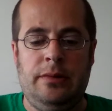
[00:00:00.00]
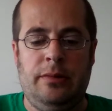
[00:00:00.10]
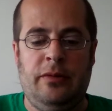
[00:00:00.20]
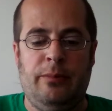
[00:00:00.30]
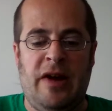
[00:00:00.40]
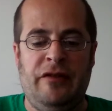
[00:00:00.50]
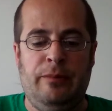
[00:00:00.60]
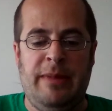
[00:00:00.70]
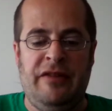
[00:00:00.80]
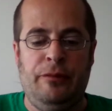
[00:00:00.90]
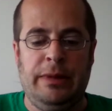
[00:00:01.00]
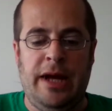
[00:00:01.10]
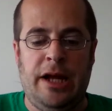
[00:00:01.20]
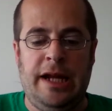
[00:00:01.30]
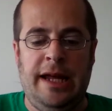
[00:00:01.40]
with Matthew
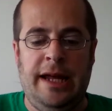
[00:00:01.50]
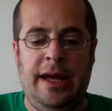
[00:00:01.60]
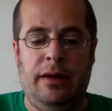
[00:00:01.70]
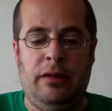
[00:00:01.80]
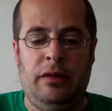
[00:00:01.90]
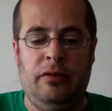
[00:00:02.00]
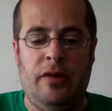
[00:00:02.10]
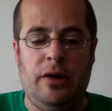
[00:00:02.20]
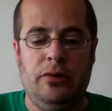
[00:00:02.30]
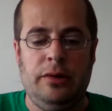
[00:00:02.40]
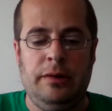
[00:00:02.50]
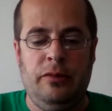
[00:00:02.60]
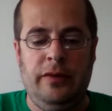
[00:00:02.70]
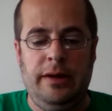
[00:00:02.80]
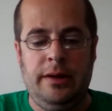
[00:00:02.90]
McConaughey as his father in the
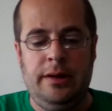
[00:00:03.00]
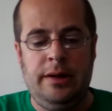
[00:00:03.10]
movie.